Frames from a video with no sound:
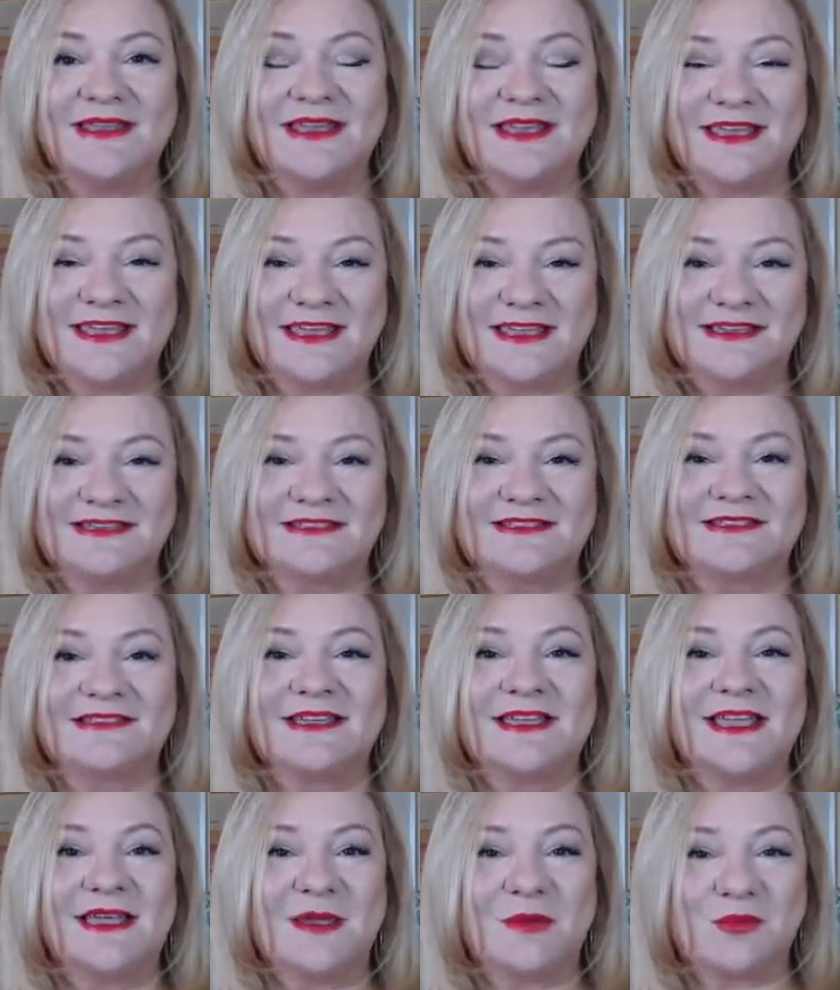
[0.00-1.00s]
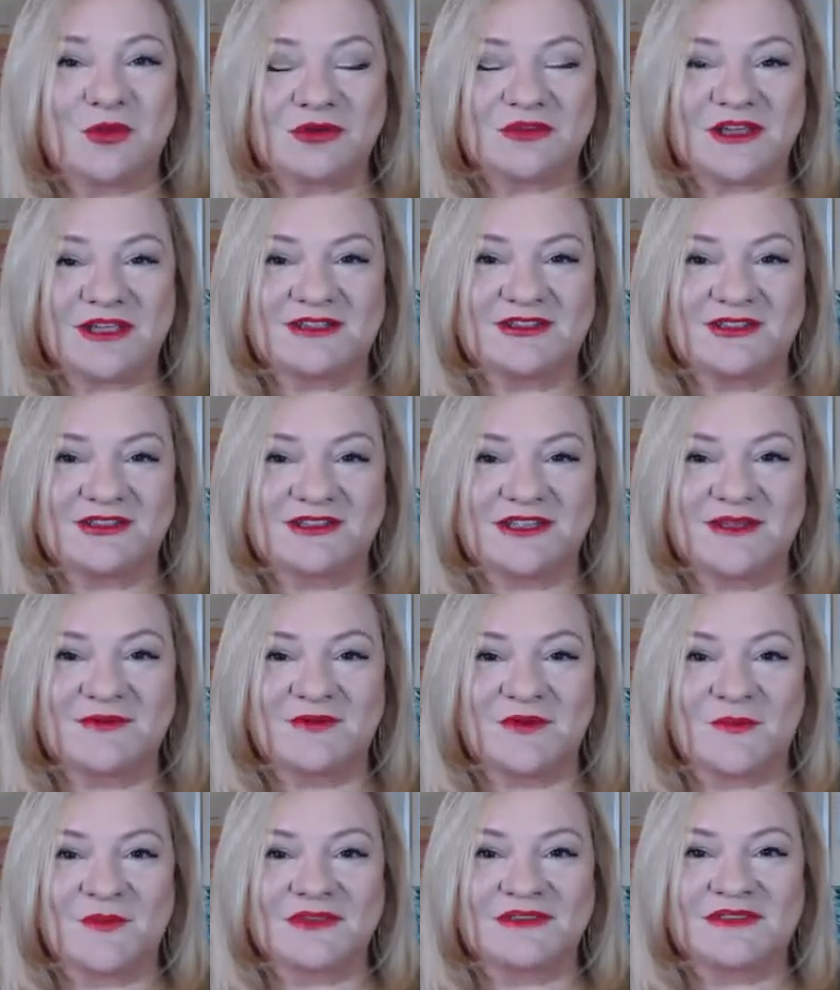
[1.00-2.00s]
is protect your skin
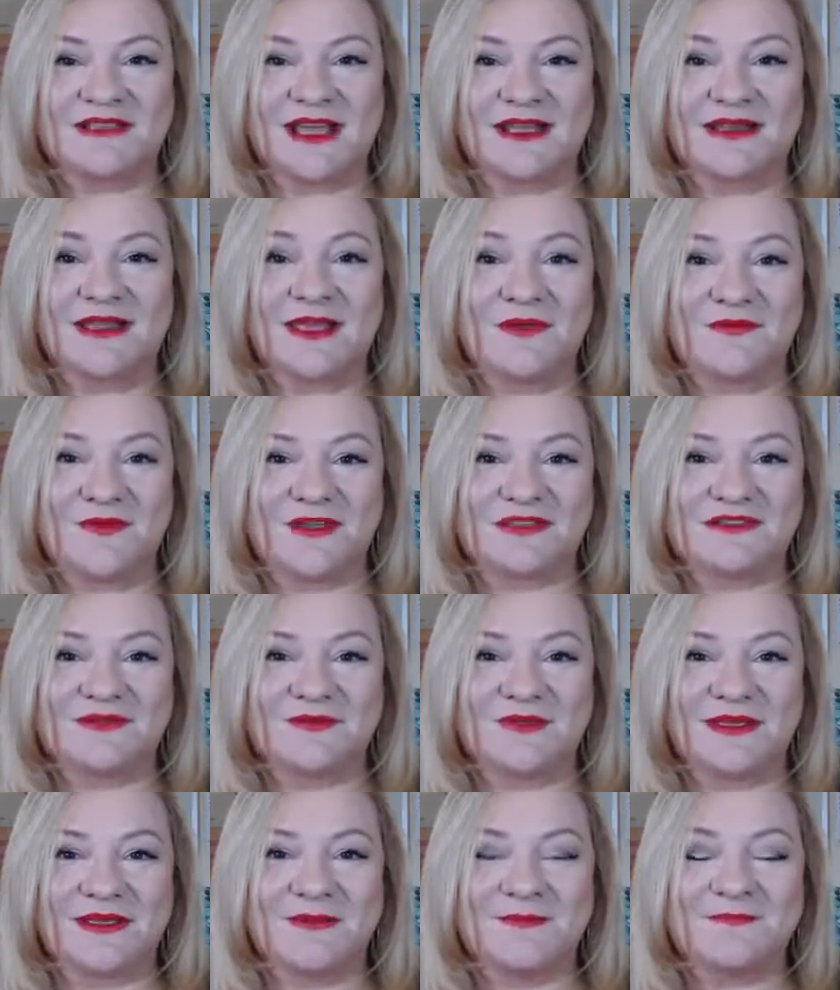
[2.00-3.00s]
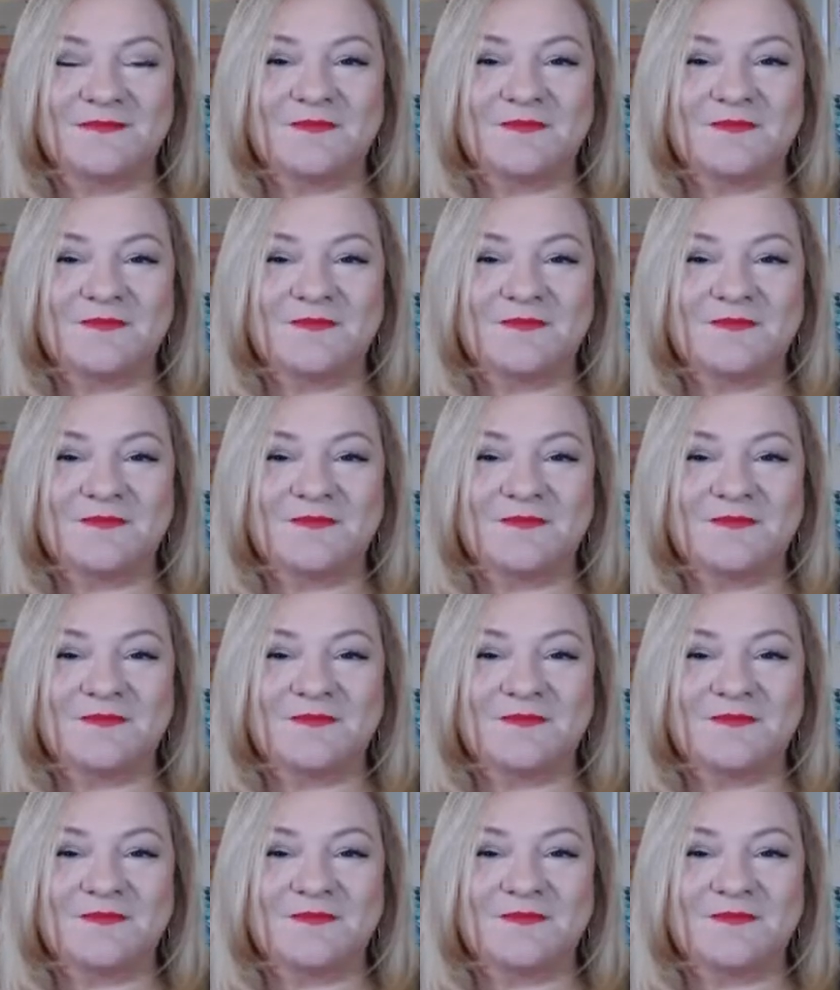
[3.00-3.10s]
from the sun effectively.